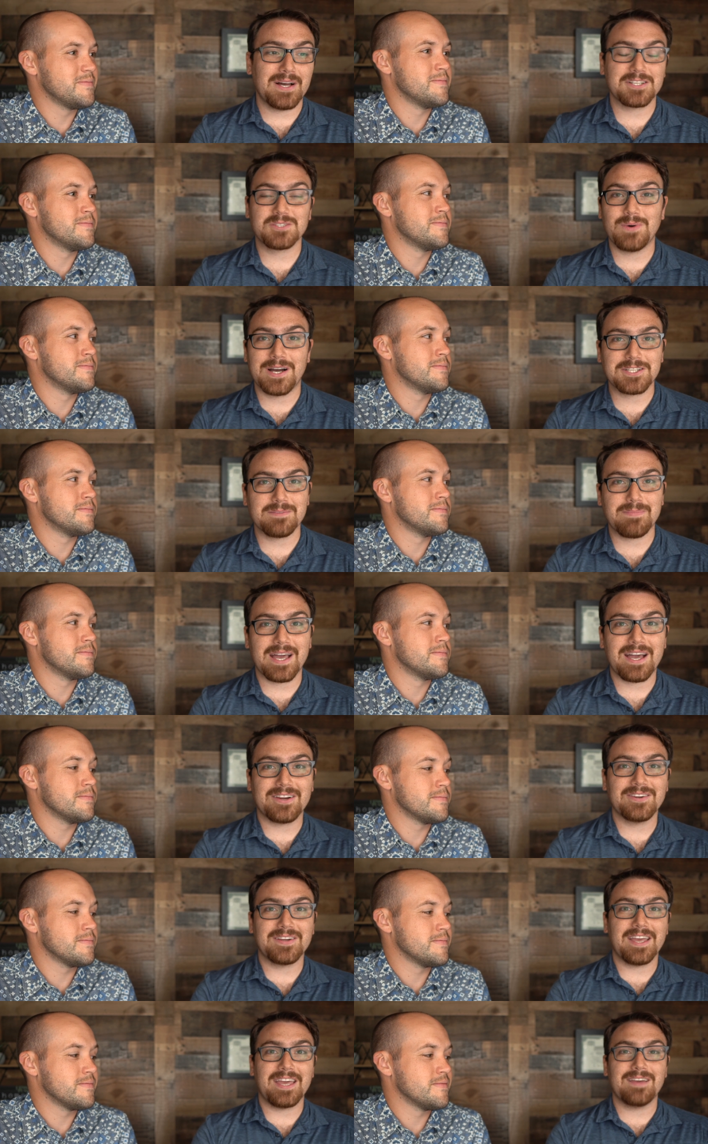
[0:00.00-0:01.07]
Speaker 1: bucks, watch the
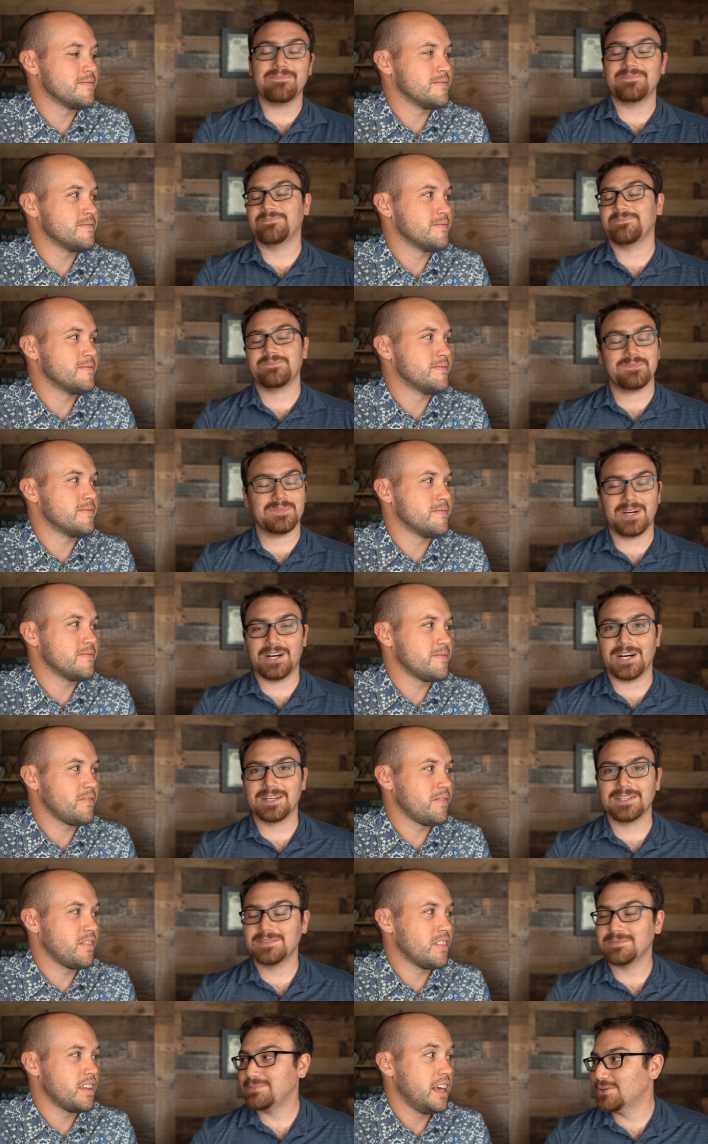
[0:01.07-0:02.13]
Packer game, Oh,
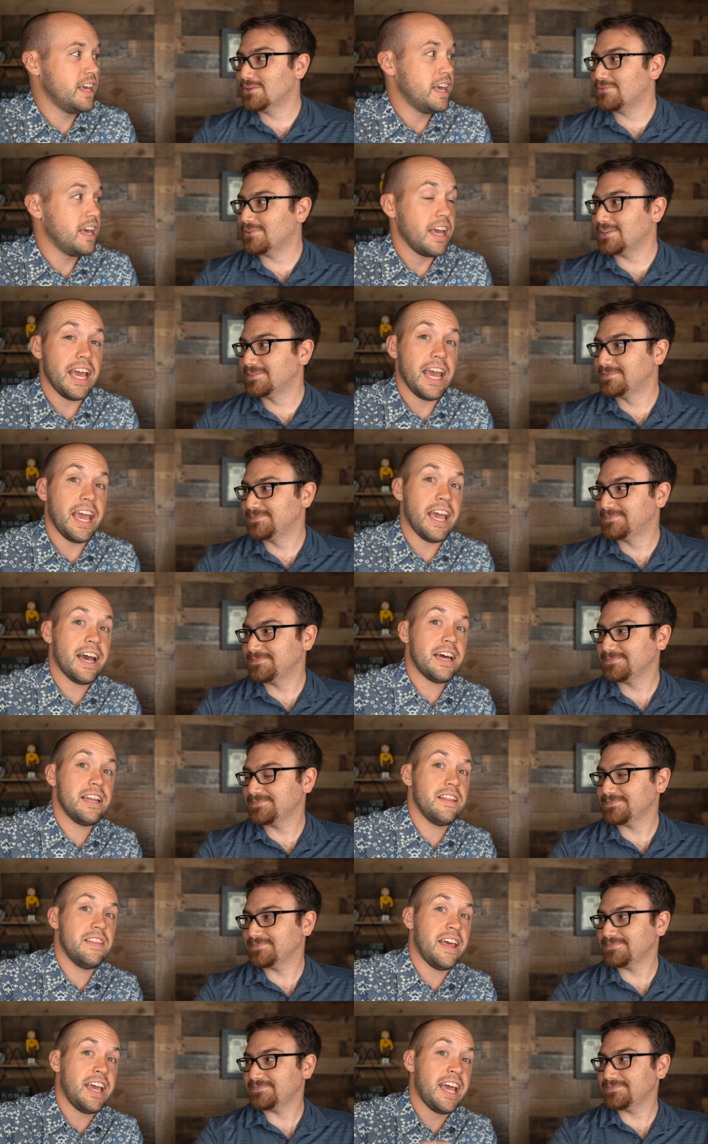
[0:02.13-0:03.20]
beautiful.
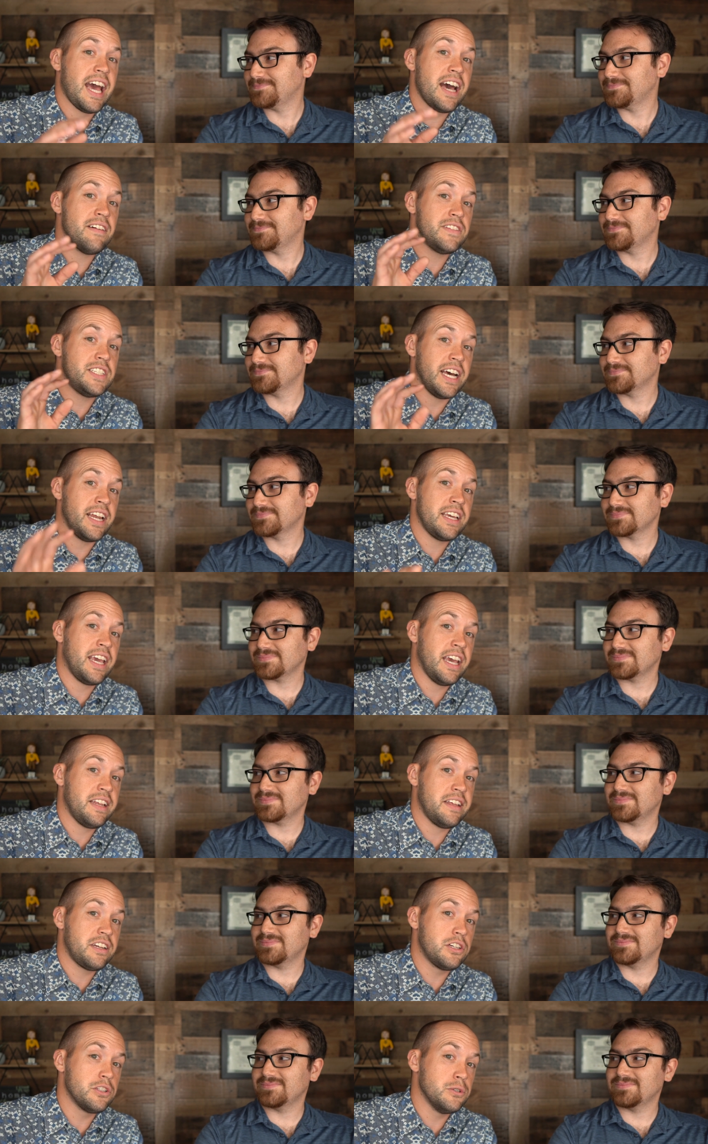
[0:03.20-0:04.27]
And they
Speaker 2: have
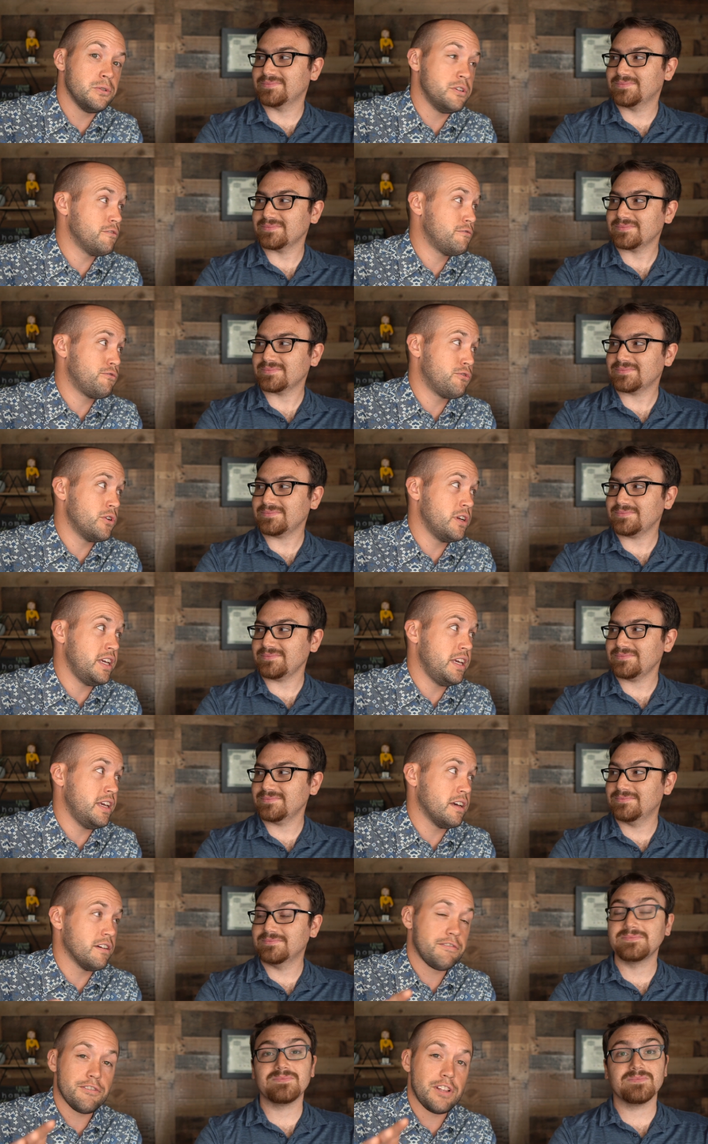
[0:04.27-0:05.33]
dedicated
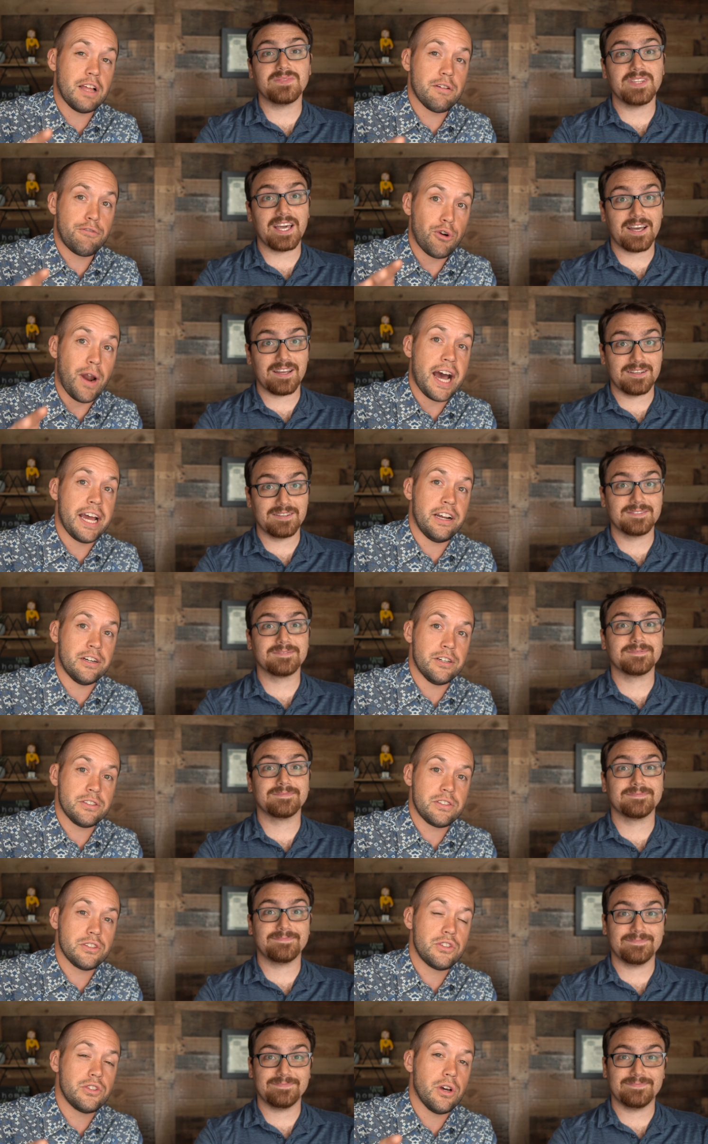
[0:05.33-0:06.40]
gluten-free yeah.
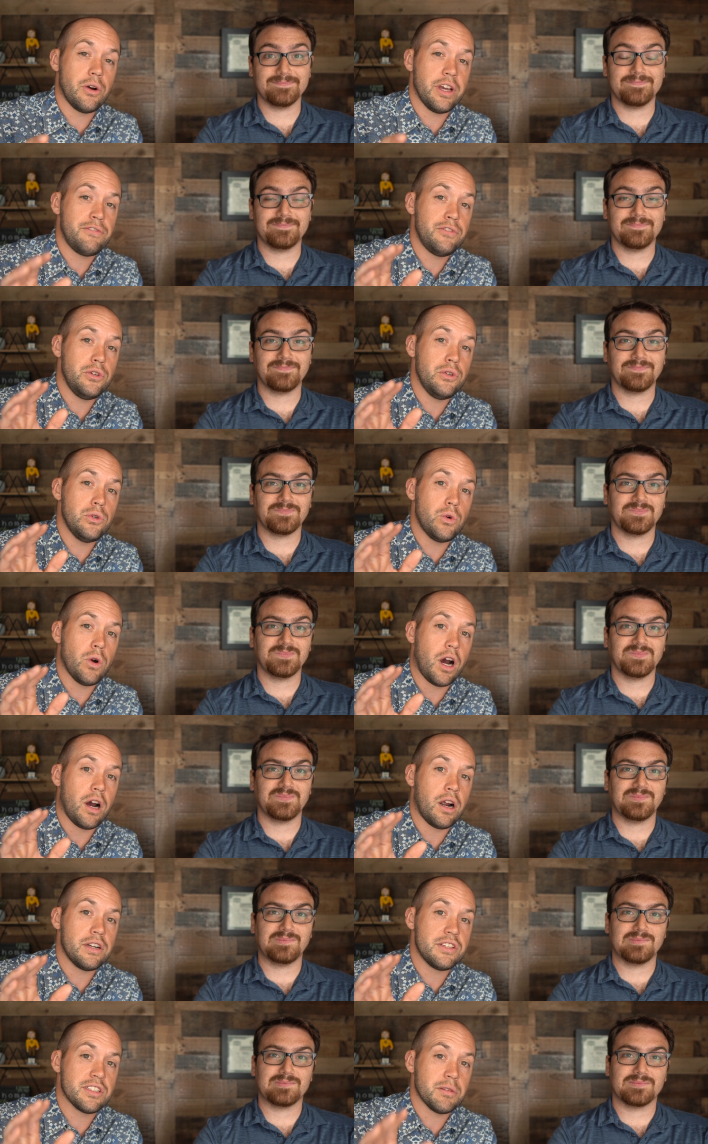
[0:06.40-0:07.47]
fryers. So if you
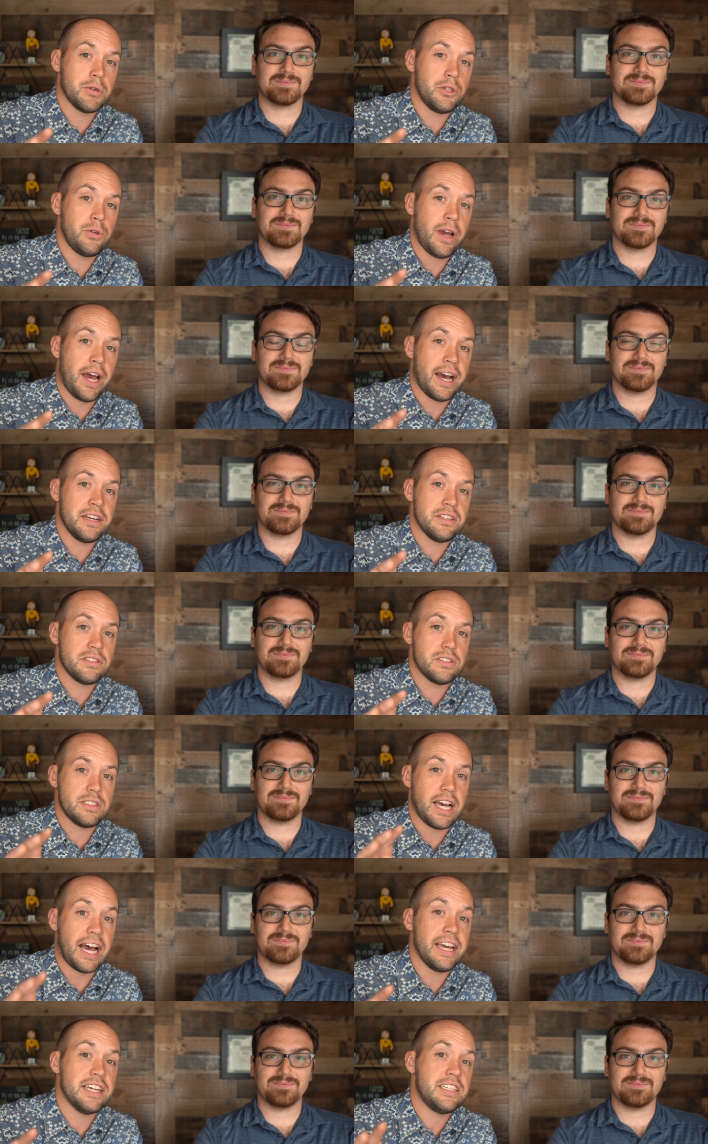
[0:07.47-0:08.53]
are someone who has
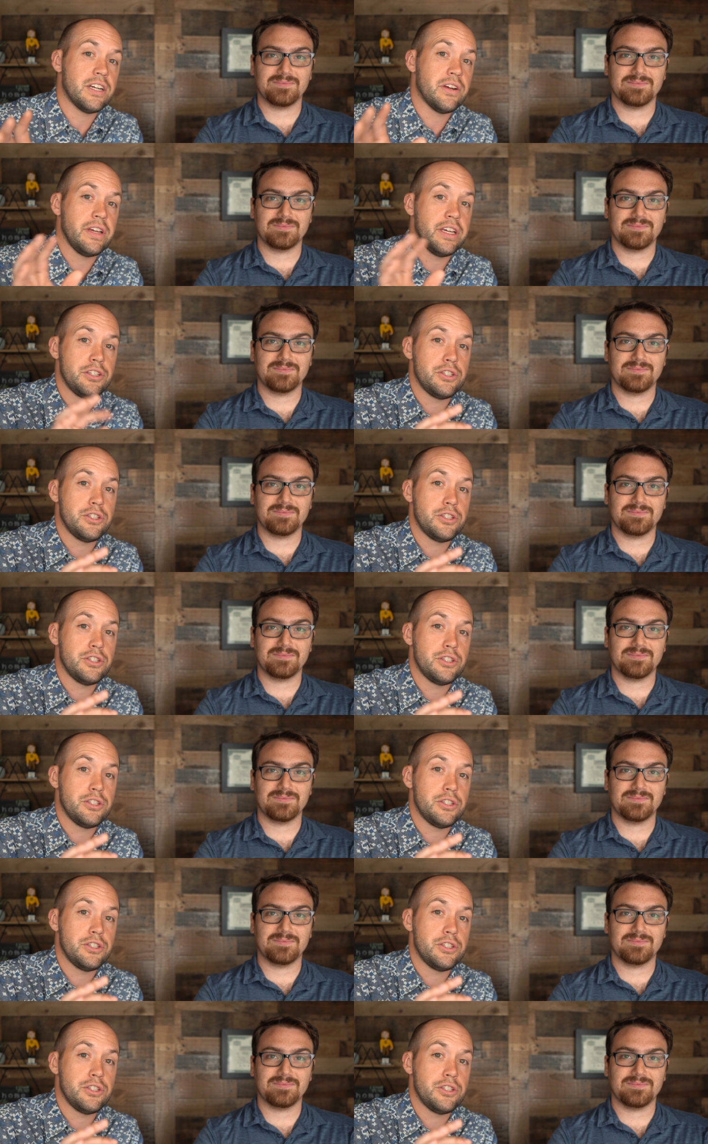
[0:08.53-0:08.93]
dietary